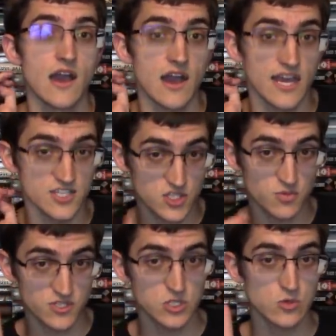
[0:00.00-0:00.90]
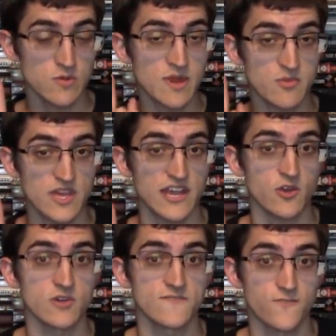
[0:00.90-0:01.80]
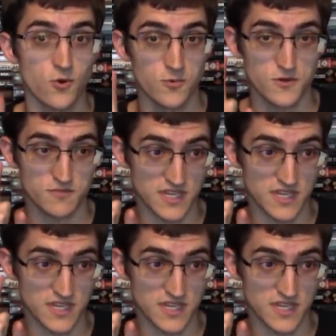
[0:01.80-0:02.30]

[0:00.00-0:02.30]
I just want you to remember that going forward,